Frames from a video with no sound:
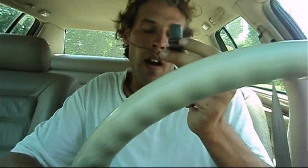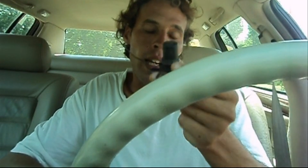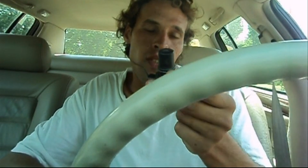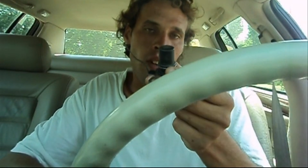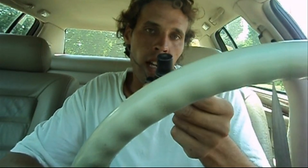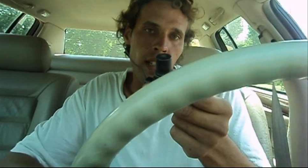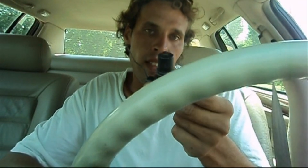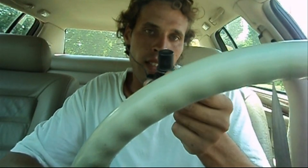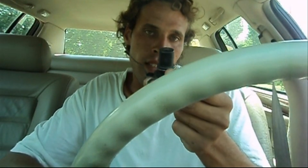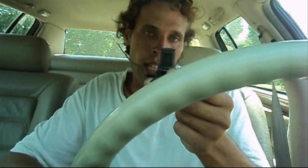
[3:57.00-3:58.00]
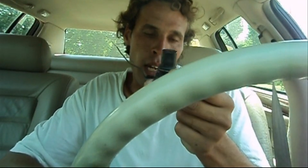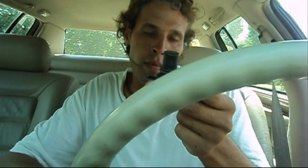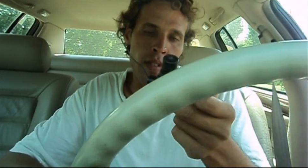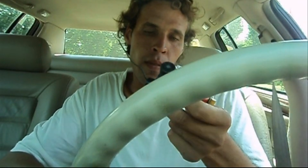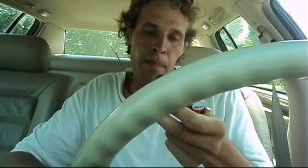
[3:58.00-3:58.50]
I tried this
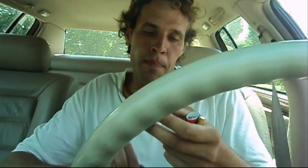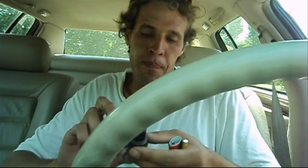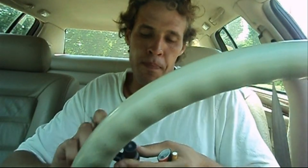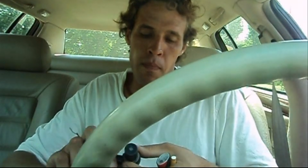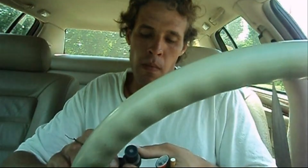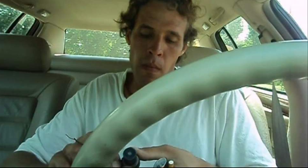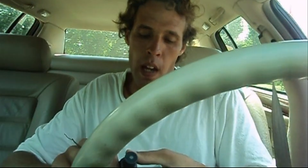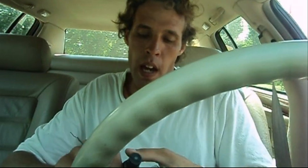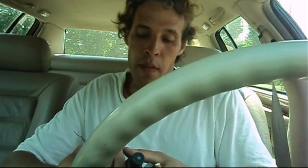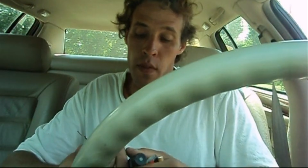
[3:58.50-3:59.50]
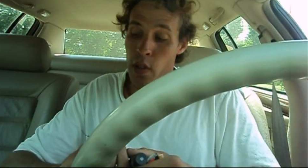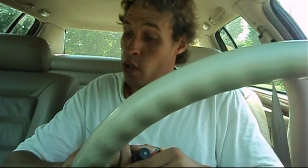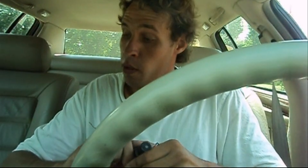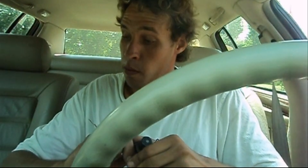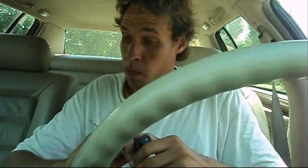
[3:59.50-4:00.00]
attempt after